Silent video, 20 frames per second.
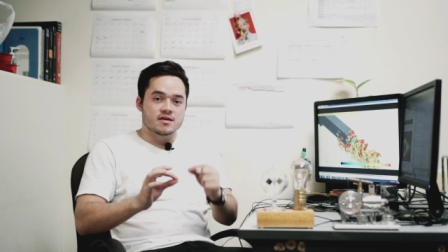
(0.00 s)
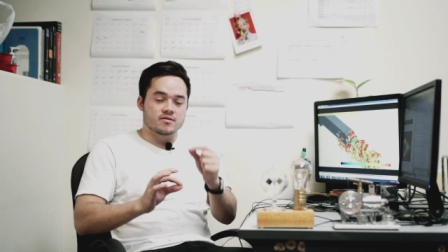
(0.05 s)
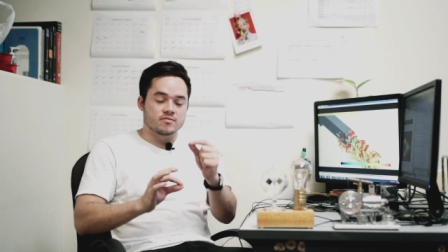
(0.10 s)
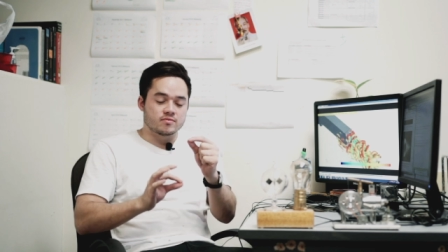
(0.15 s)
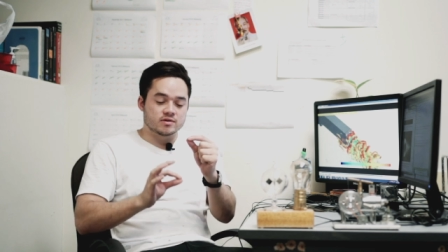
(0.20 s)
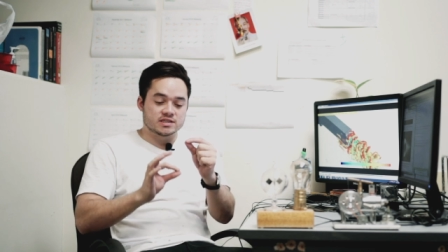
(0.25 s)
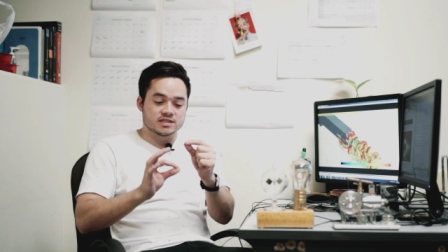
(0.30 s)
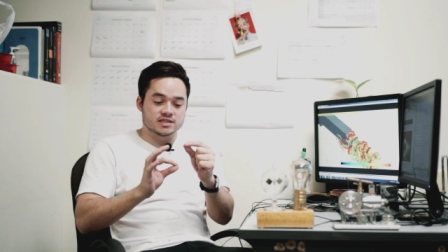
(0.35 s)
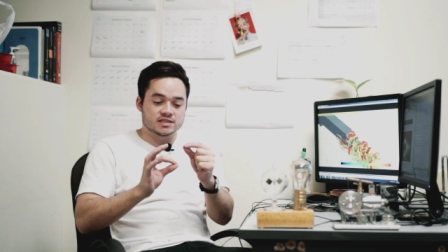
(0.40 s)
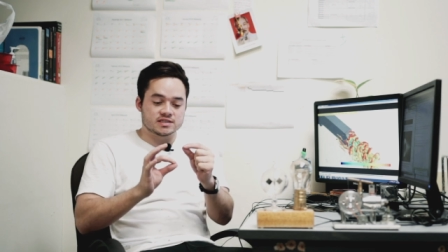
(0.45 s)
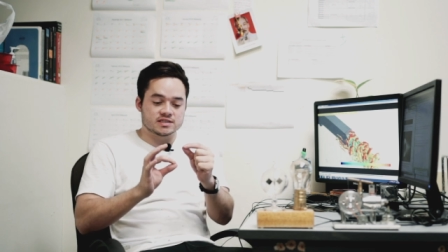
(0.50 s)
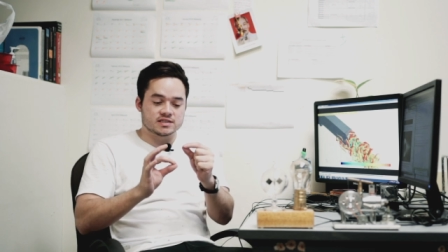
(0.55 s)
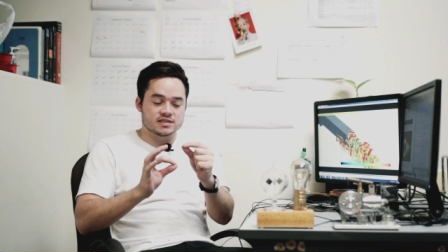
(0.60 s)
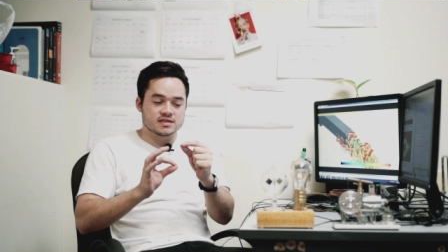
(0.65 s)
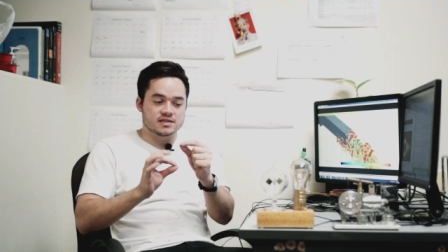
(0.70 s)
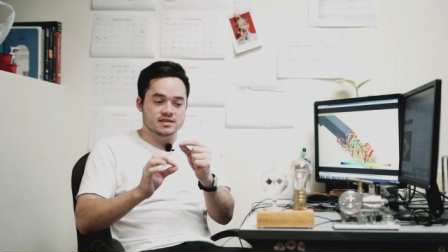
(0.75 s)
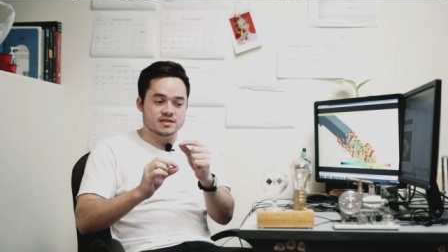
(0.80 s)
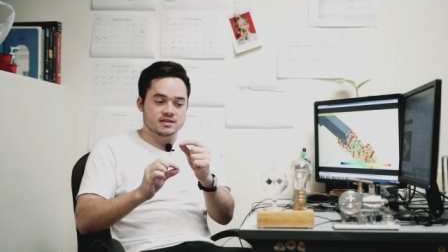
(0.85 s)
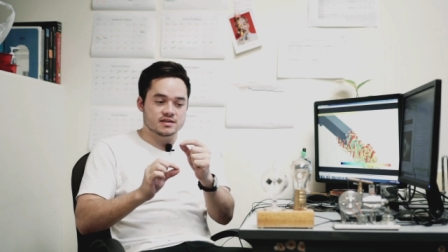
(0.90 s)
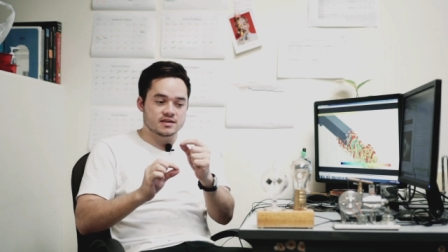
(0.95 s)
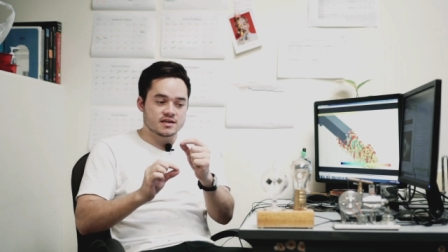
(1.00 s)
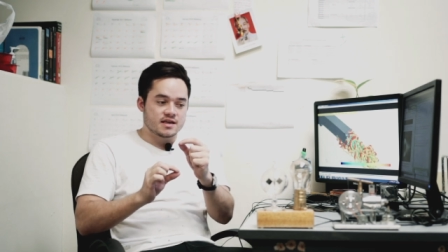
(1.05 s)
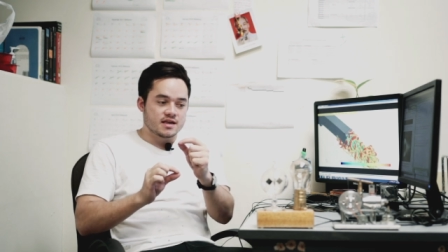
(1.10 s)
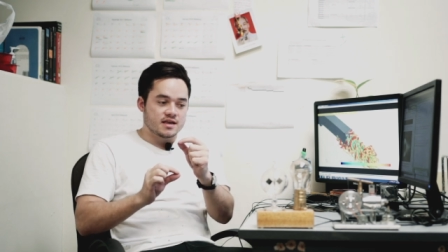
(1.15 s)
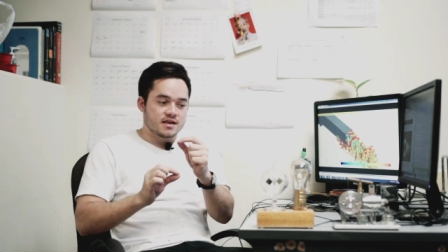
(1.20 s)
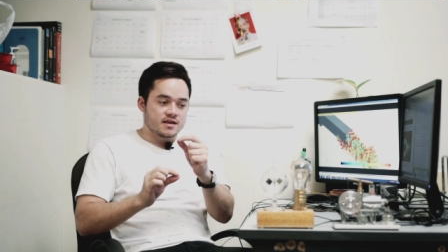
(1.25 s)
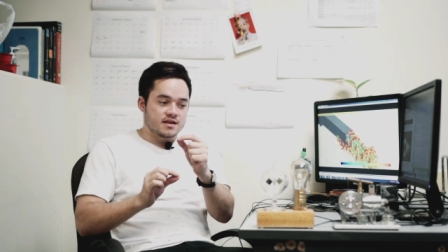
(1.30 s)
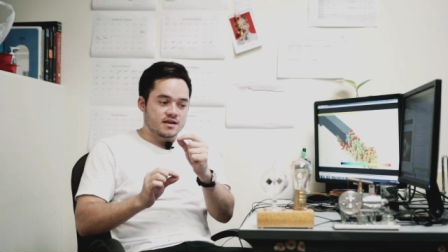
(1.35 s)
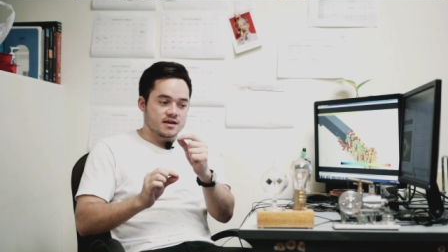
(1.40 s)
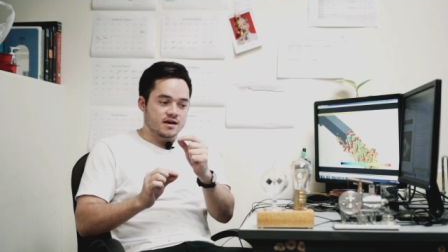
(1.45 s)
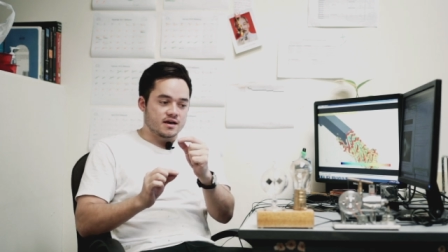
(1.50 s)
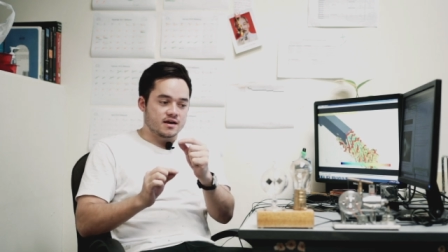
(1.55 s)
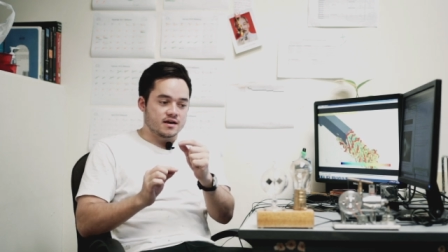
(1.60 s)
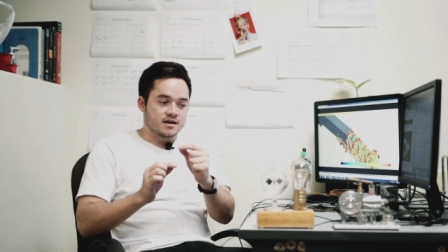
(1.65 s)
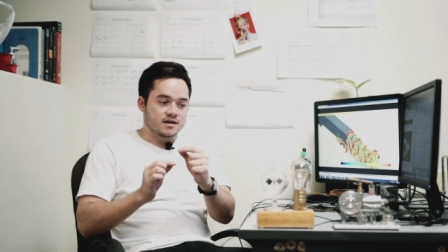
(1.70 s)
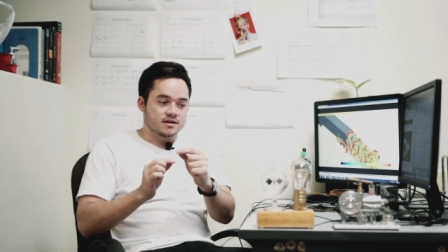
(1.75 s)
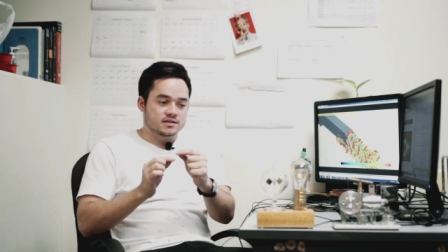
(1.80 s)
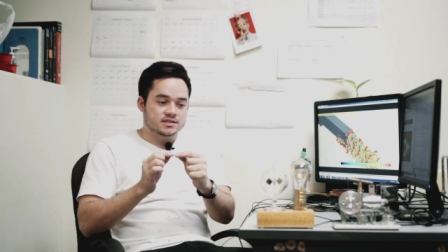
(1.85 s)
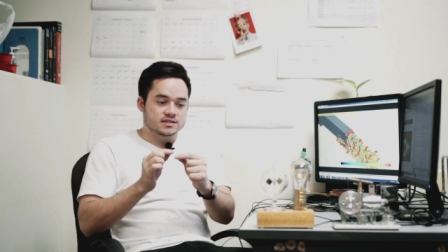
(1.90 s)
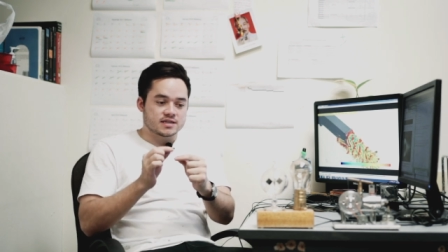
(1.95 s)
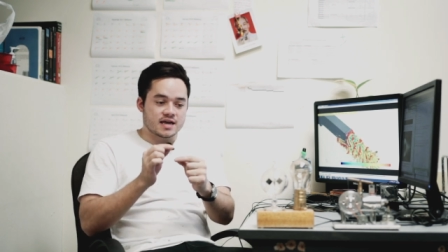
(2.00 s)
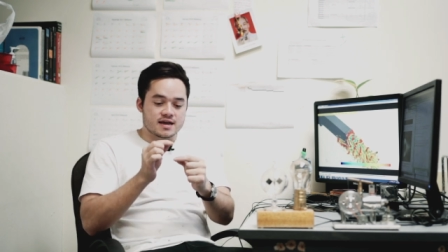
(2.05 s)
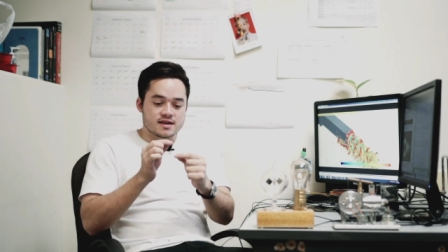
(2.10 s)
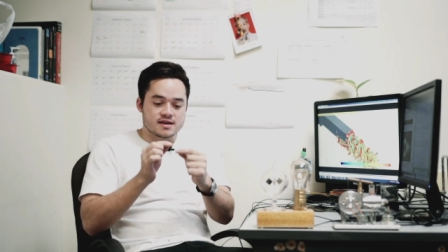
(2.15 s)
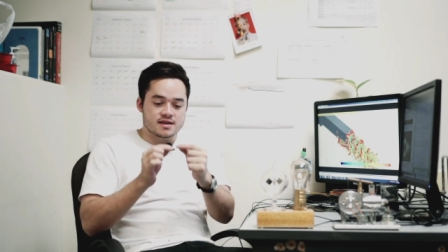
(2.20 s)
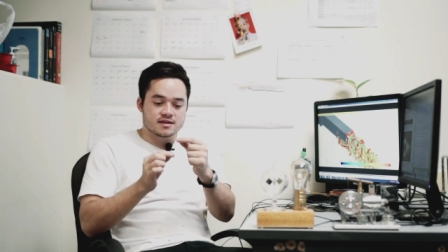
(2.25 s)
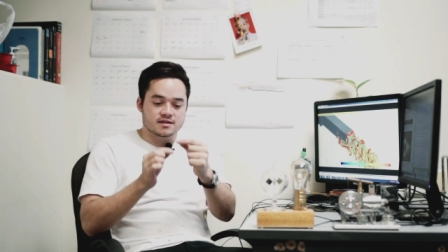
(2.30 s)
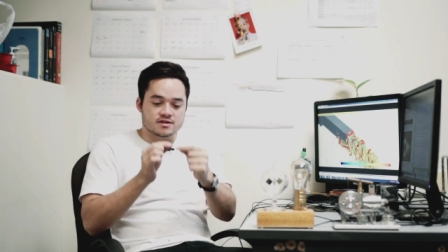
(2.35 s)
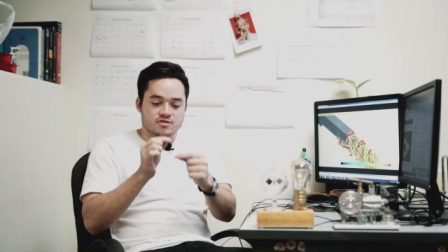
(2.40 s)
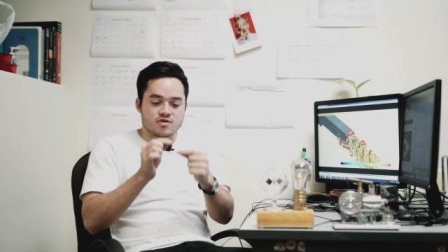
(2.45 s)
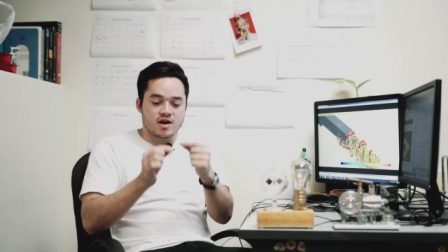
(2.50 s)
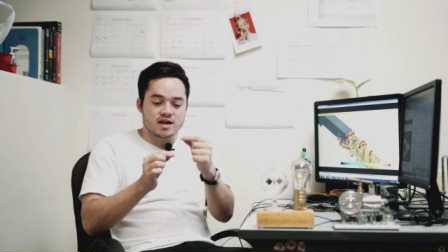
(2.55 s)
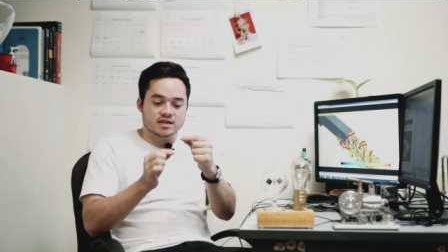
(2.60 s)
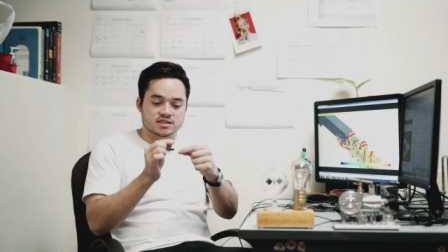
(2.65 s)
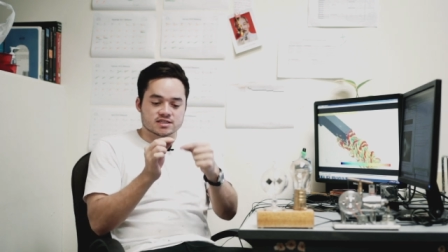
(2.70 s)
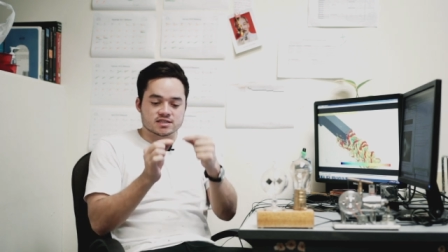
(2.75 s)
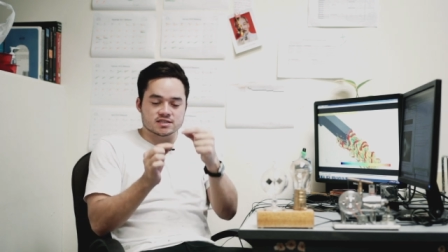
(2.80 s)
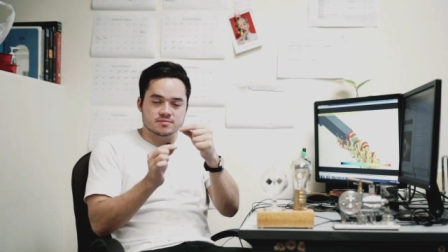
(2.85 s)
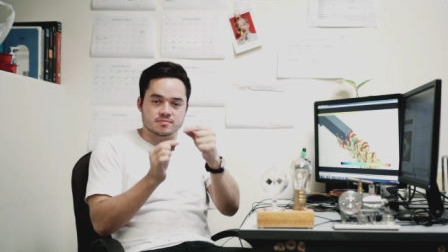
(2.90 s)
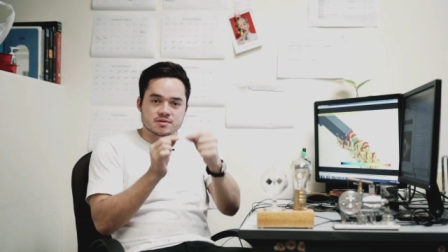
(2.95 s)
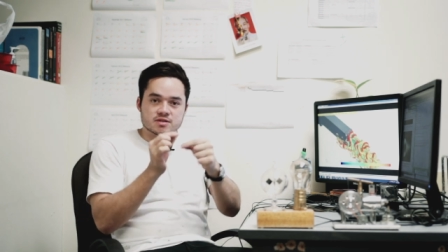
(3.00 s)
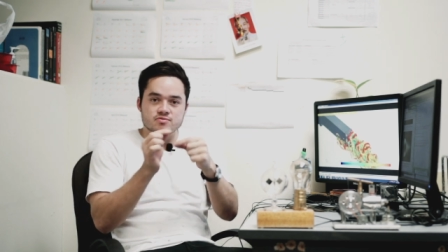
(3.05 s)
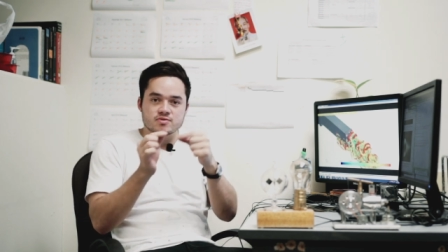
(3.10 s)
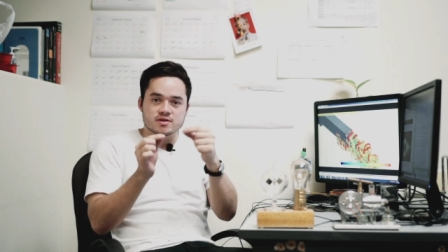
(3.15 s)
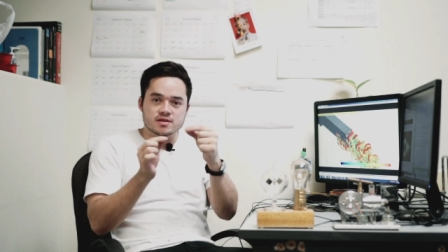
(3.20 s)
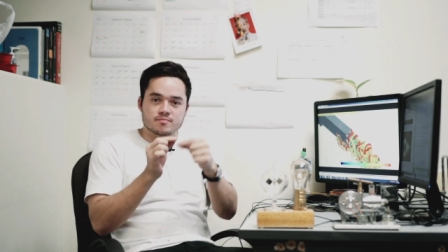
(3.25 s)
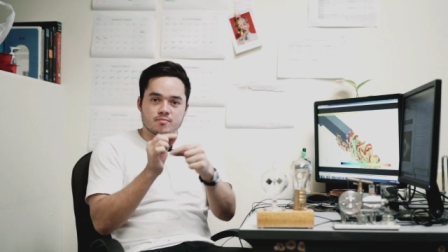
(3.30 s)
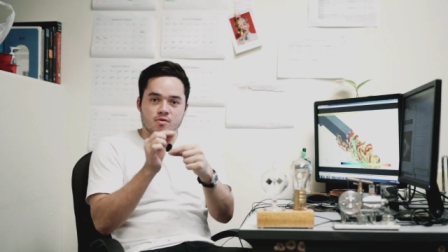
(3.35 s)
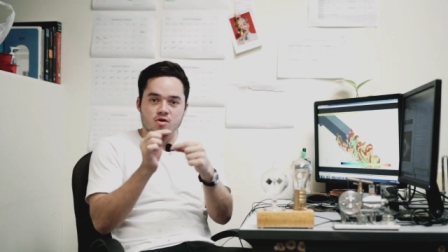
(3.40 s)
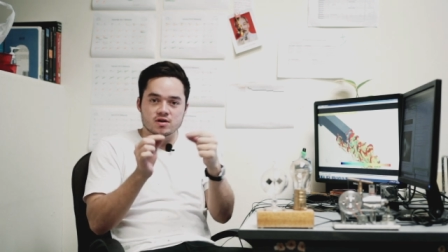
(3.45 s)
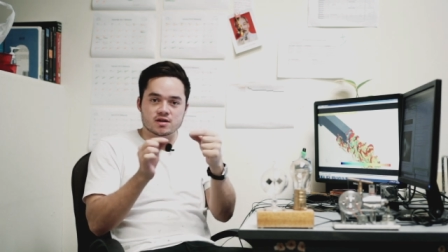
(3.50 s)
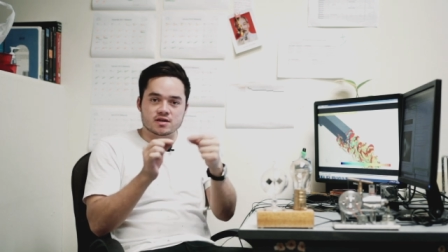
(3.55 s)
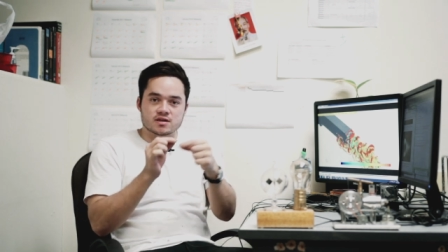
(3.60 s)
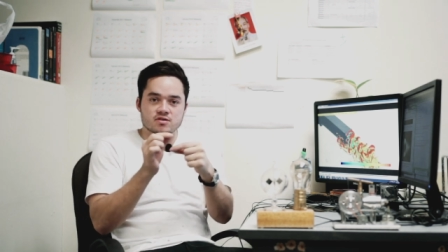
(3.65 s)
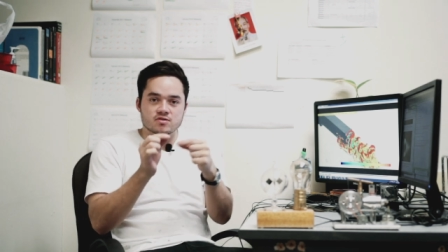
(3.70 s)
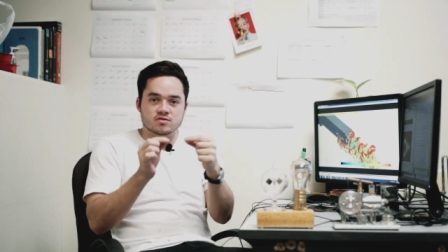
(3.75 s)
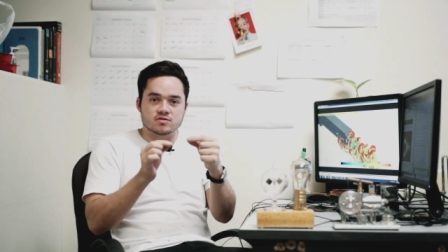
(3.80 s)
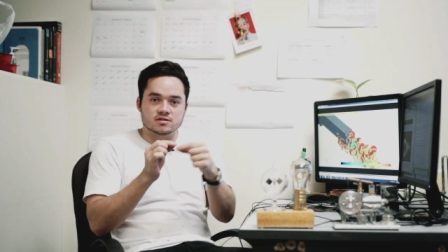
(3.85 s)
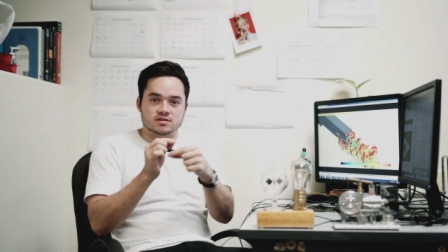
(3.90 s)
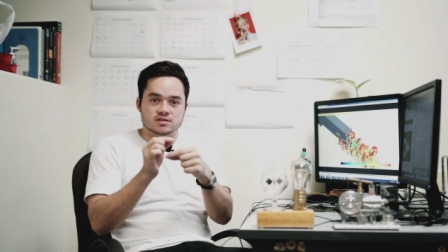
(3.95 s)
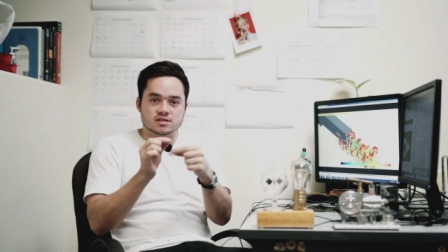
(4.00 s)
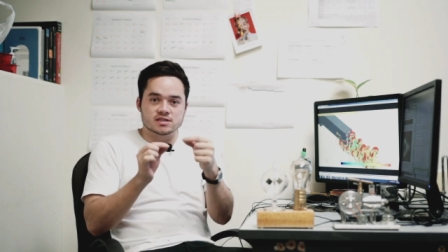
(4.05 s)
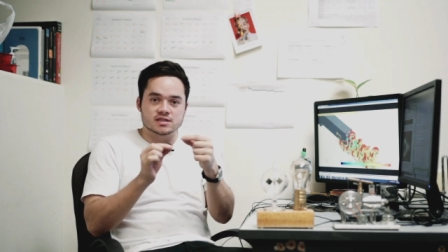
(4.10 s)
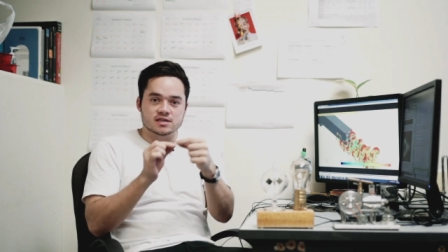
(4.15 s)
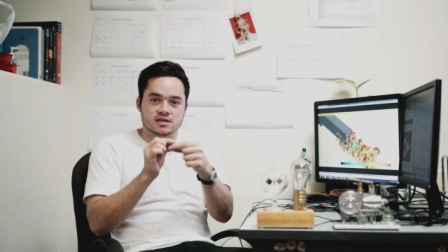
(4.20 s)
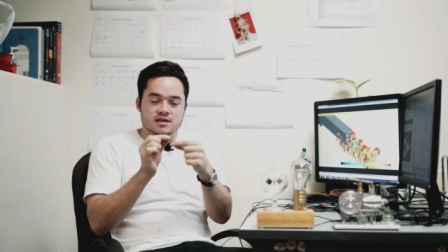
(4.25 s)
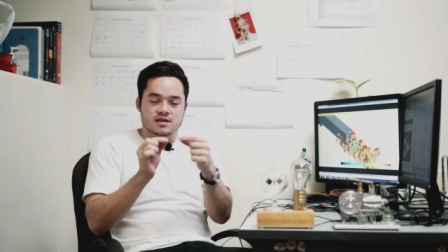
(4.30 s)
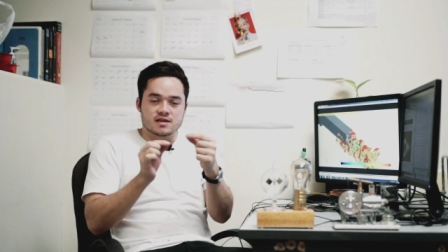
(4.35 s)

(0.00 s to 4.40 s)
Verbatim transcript: which is the uh, tiny interactions between molecules